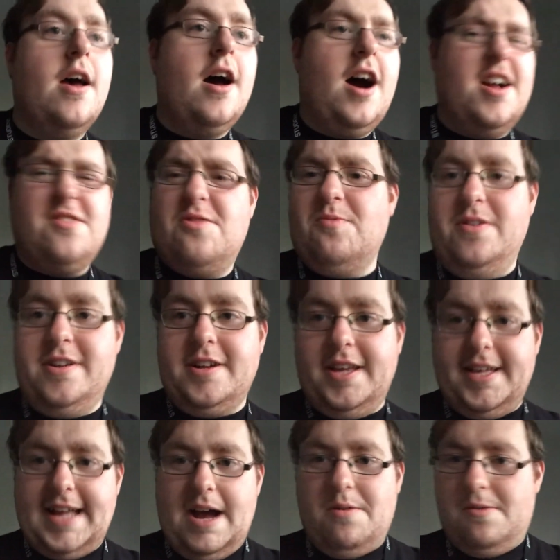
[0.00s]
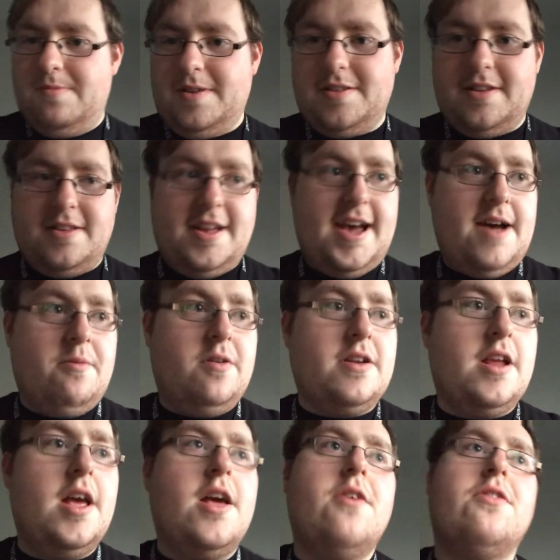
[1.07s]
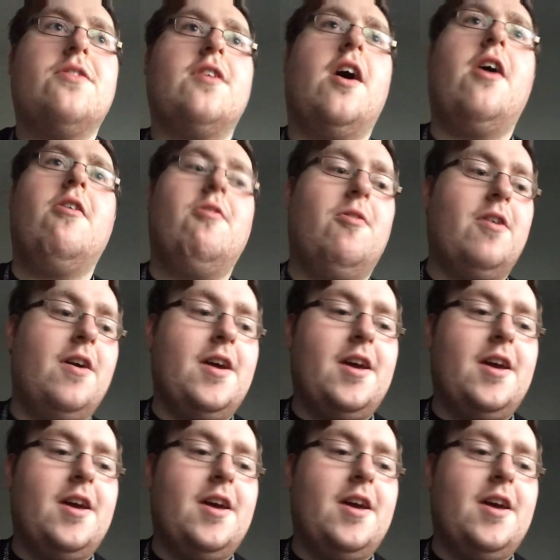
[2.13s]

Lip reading: I just want to delete that one because of that one. So